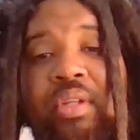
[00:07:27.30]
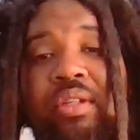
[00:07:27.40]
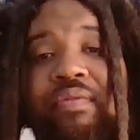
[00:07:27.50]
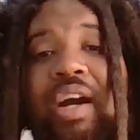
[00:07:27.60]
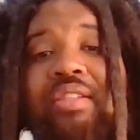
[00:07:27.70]

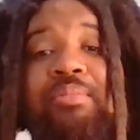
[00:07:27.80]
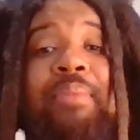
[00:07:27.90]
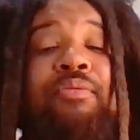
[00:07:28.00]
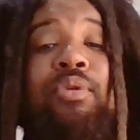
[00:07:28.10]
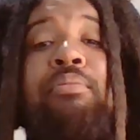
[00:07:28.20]
to find some
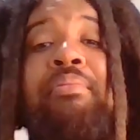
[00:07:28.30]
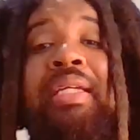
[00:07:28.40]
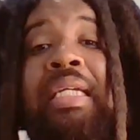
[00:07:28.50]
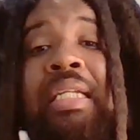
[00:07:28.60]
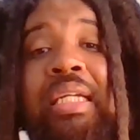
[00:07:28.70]
type of real
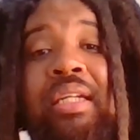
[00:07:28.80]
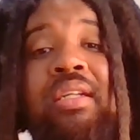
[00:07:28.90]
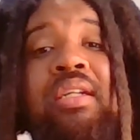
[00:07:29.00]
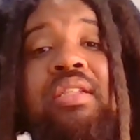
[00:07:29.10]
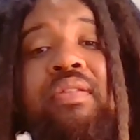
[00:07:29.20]
meaning,
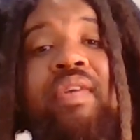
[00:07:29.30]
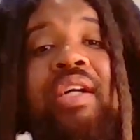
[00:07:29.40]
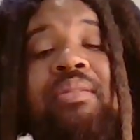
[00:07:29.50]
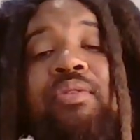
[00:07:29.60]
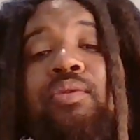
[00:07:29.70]
to find
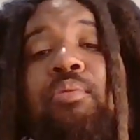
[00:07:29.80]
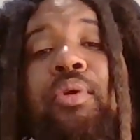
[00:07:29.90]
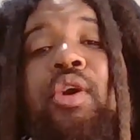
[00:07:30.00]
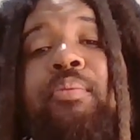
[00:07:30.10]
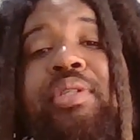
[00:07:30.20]
some type of real
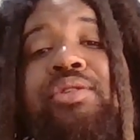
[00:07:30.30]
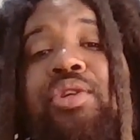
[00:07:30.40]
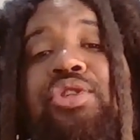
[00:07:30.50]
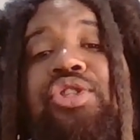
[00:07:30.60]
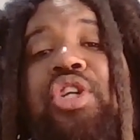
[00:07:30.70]
purpose that you
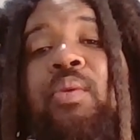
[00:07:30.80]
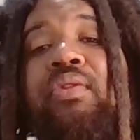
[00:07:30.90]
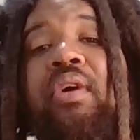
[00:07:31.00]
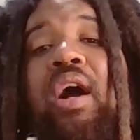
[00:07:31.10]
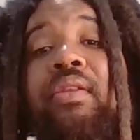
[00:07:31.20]
can share with
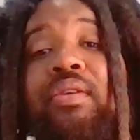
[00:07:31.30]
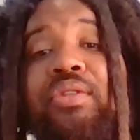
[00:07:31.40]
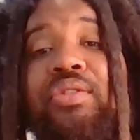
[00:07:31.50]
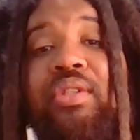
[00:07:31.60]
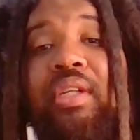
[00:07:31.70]

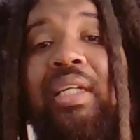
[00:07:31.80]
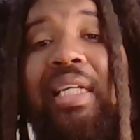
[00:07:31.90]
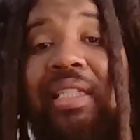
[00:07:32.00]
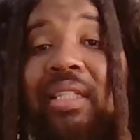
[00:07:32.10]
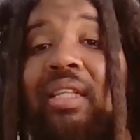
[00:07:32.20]
others
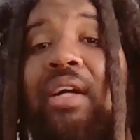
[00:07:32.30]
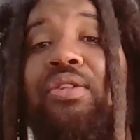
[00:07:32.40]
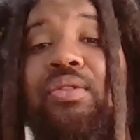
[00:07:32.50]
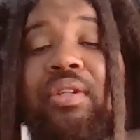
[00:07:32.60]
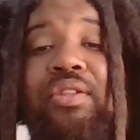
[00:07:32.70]

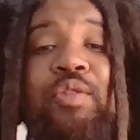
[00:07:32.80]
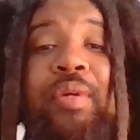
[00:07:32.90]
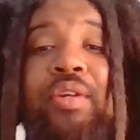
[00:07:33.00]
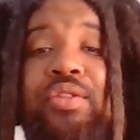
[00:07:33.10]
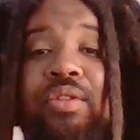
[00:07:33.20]
intellectually and
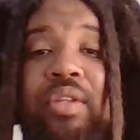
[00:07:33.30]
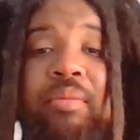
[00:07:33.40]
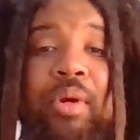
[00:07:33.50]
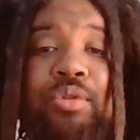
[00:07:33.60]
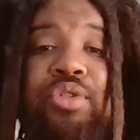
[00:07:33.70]
spiritually,
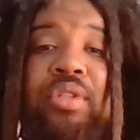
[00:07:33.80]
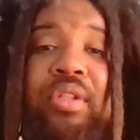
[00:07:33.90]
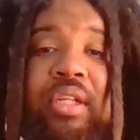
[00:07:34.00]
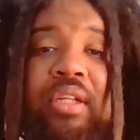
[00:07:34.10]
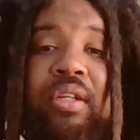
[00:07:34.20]

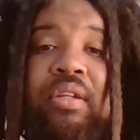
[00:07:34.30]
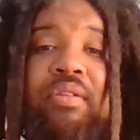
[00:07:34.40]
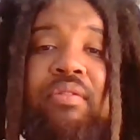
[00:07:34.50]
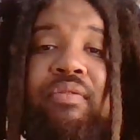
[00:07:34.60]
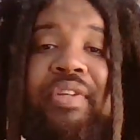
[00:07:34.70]
emotionally,
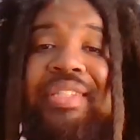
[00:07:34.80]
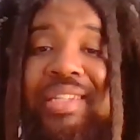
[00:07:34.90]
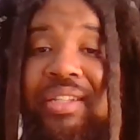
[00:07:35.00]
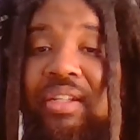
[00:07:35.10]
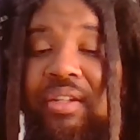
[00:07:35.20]

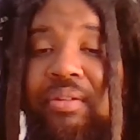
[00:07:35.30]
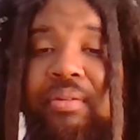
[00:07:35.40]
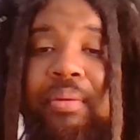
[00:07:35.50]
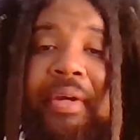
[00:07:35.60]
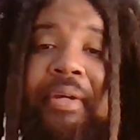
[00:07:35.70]
physically,
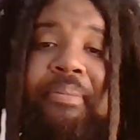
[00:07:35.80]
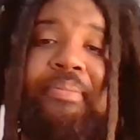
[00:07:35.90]
right?